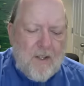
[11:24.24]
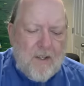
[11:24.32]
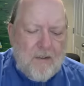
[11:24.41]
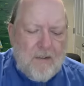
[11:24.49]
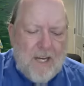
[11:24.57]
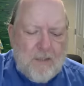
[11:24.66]

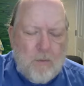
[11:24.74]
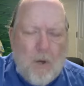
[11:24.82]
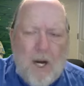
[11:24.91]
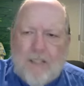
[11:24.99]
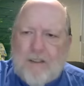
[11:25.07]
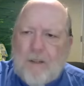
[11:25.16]
That's
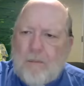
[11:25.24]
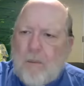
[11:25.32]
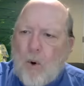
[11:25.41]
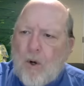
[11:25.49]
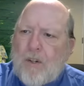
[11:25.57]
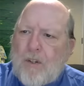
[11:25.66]
why it's
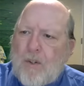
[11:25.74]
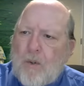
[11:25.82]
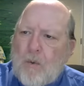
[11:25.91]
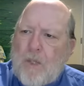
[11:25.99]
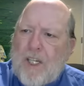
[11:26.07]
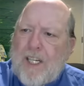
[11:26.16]
important
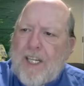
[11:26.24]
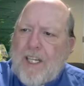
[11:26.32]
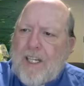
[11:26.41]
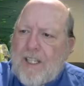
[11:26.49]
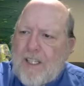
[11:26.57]
to read